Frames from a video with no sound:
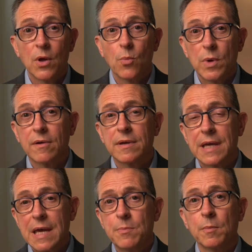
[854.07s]
we are
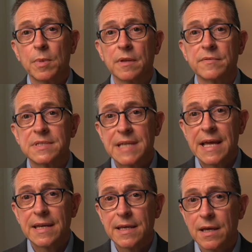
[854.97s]
capable of
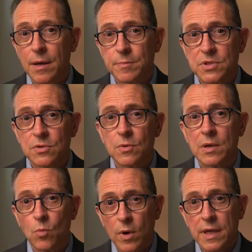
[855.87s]
standing up to
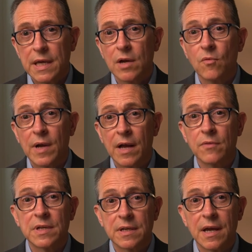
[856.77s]
and working around
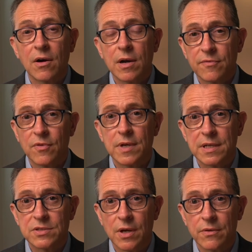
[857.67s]
and caring for
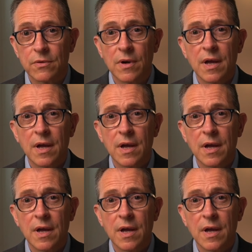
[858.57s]
each other